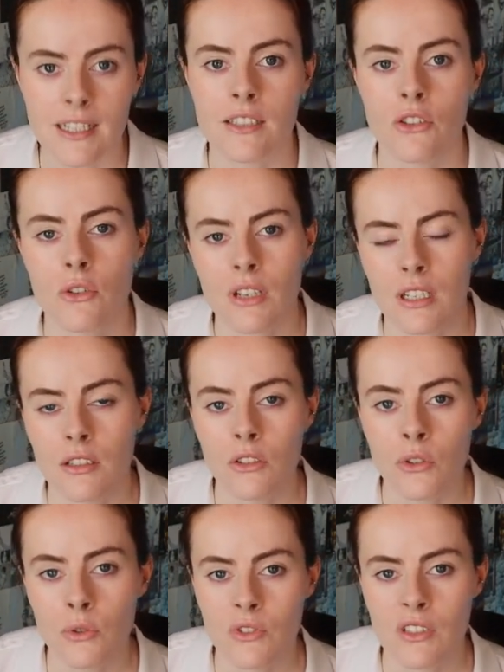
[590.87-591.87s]
and you can
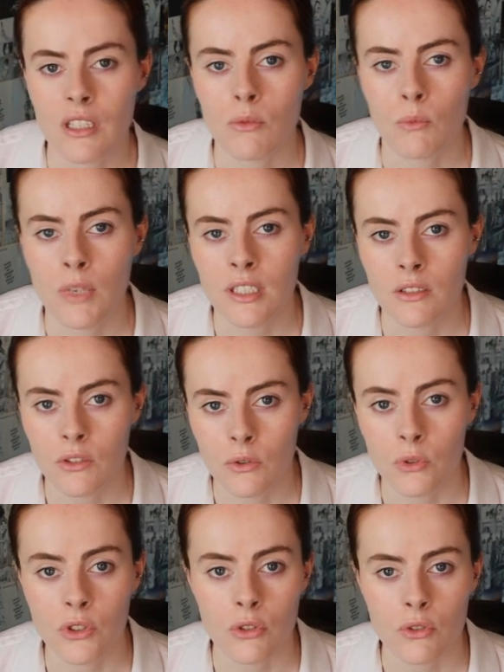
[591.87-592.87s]
use it when you
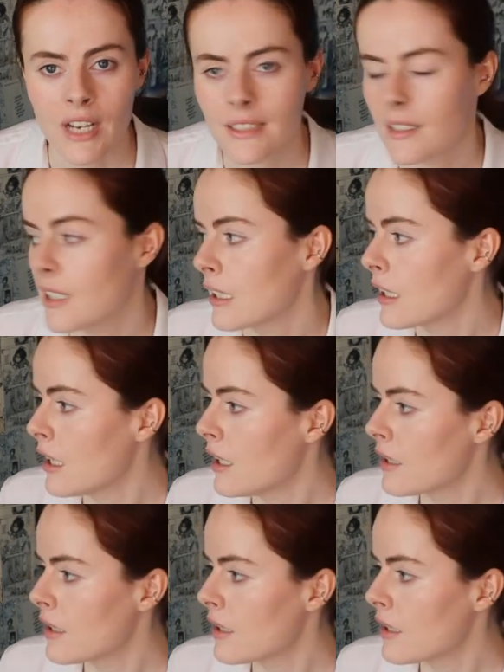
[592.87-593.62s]
do your writing.